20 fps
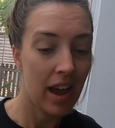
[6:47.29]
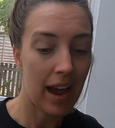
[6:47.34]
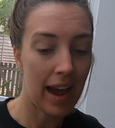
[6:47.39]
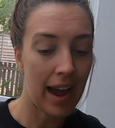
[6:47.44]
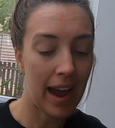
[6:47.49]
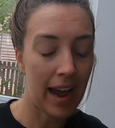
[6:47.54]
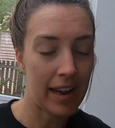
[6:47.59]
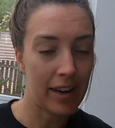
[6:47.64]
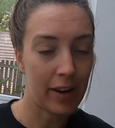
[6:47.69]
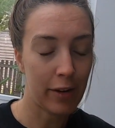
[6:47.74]

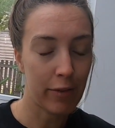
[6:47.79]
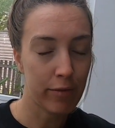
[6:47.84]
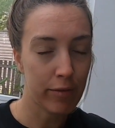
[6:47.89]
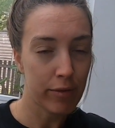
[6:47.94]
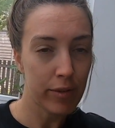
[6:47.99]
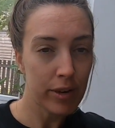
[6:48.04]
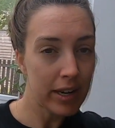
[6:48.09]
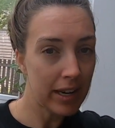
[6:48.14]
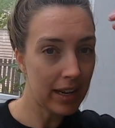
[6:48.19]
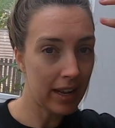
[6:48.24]
and I've
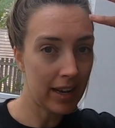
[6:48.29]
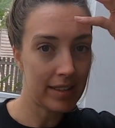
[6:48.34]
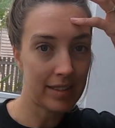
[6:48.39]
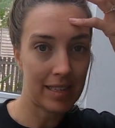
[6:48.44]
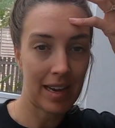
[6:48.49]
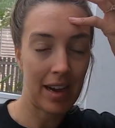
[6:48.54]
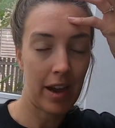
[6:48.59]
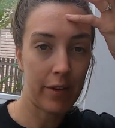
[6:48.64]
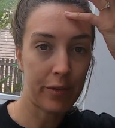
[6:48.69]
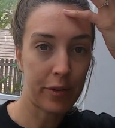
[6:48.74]
realised
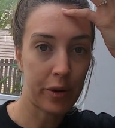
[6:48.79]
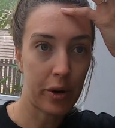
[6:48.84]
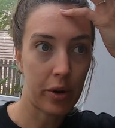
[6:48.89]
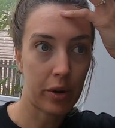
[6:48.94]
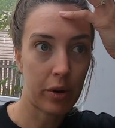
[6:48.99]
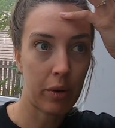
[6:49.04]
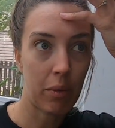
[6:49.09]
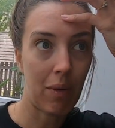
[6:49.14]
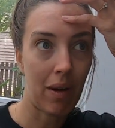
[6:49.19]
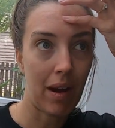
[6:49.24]
that I've
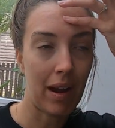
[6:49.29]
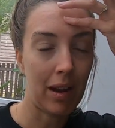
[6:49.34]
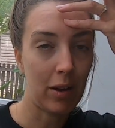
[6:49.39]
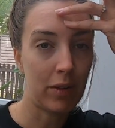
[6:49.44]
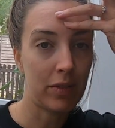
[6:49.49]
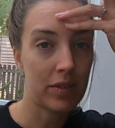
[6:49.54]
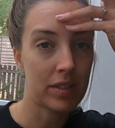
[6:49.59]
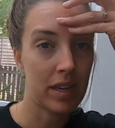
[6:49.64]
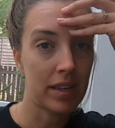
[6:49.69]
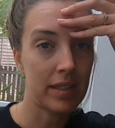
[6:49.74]
got quite a
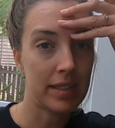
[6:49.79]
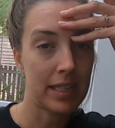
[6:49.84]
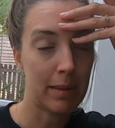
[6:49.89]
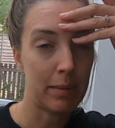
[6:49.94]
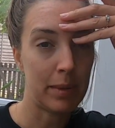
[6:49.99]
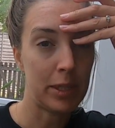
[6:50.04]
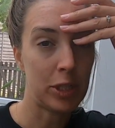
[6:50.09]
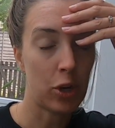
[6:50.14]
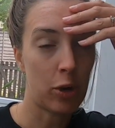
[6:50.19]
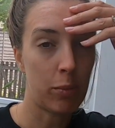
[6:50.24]
lot of sun
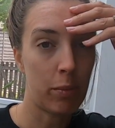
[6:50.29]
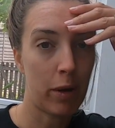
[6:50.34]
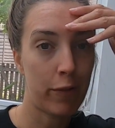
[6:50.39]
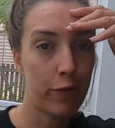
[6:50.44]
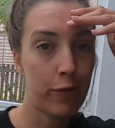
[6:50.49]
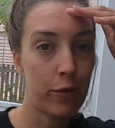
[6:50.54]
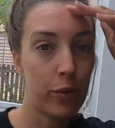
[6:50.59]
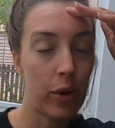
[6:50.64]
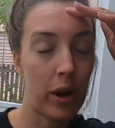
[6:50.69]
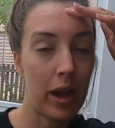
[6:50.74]
damage on my
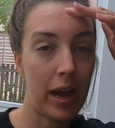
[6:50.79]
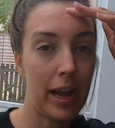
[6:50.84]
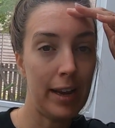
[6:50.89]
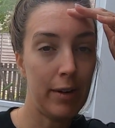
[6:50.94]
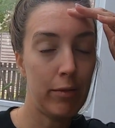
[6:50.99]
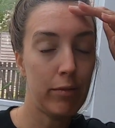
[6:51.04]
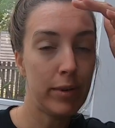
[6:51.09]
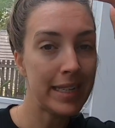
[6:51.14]
forehead.